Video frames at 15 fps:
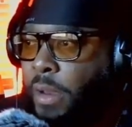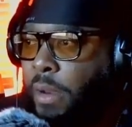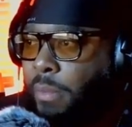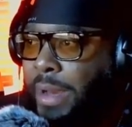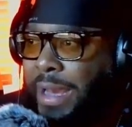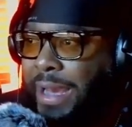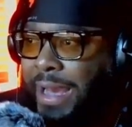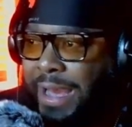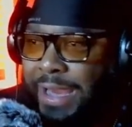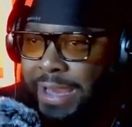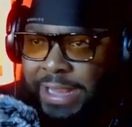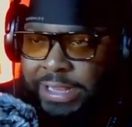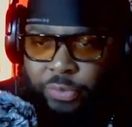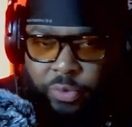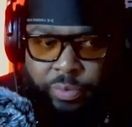My
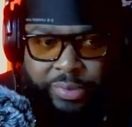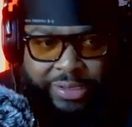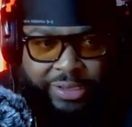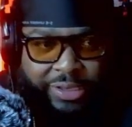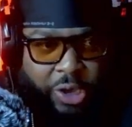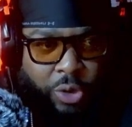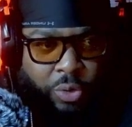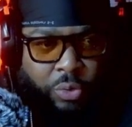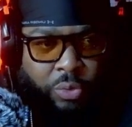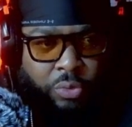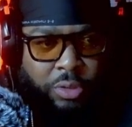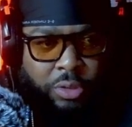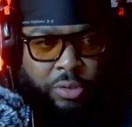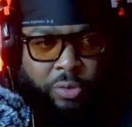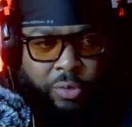hi-hats will be
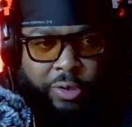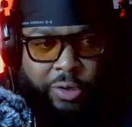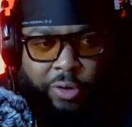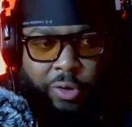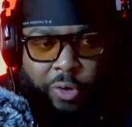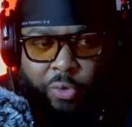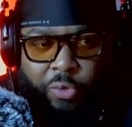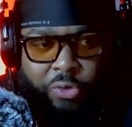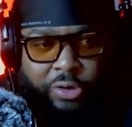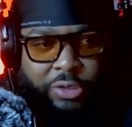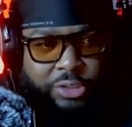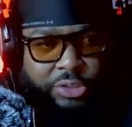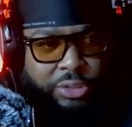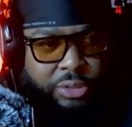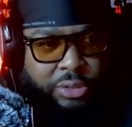gold or
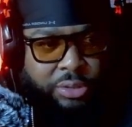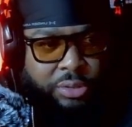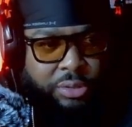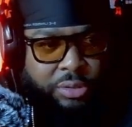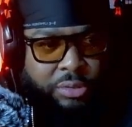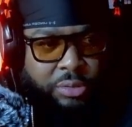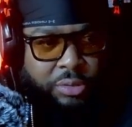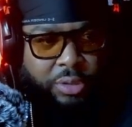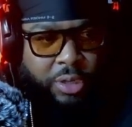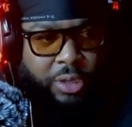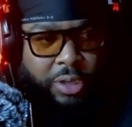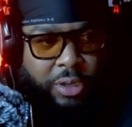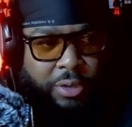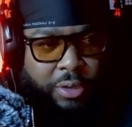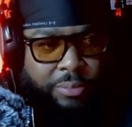orange.
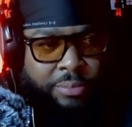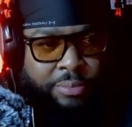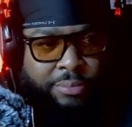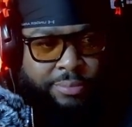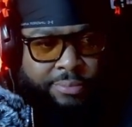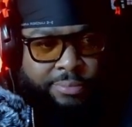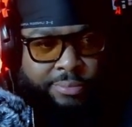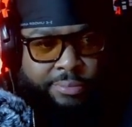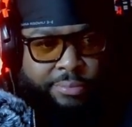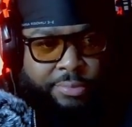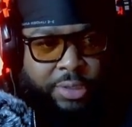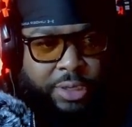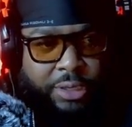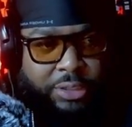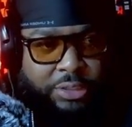Um,
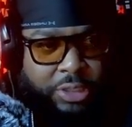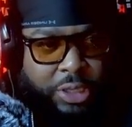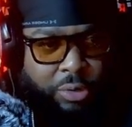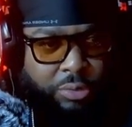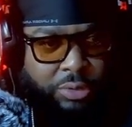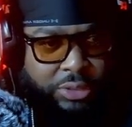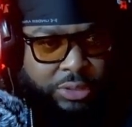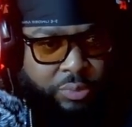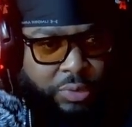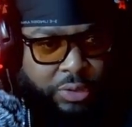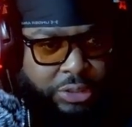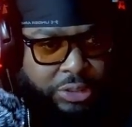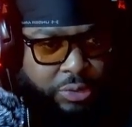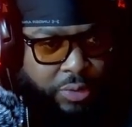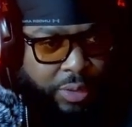yeah, because gold doesn't
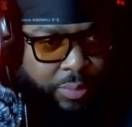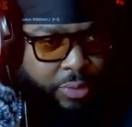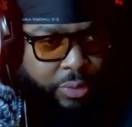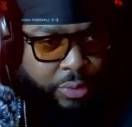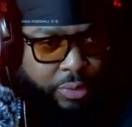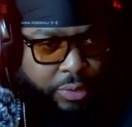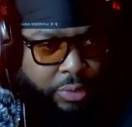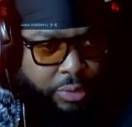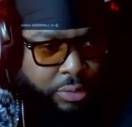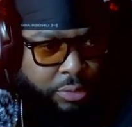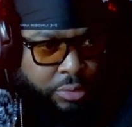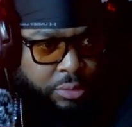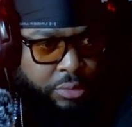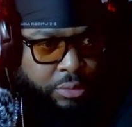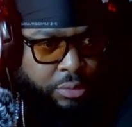really show up on here.
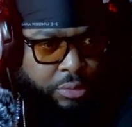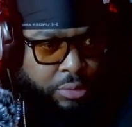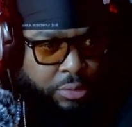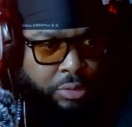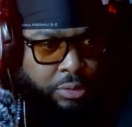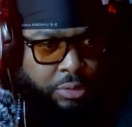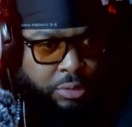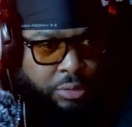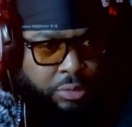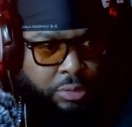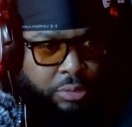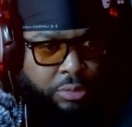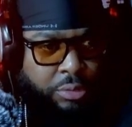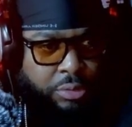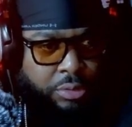
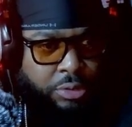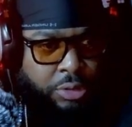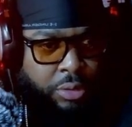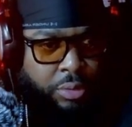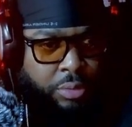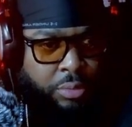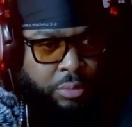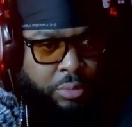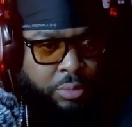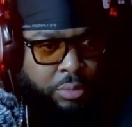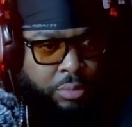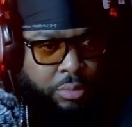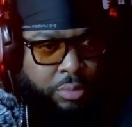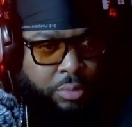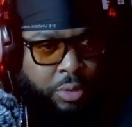So
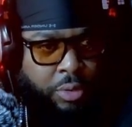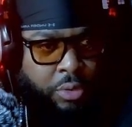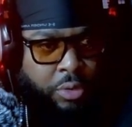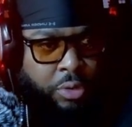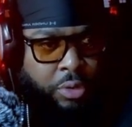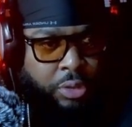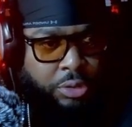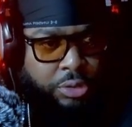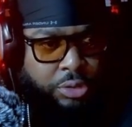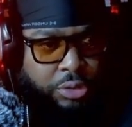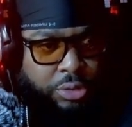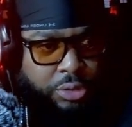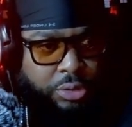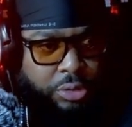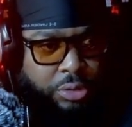orange.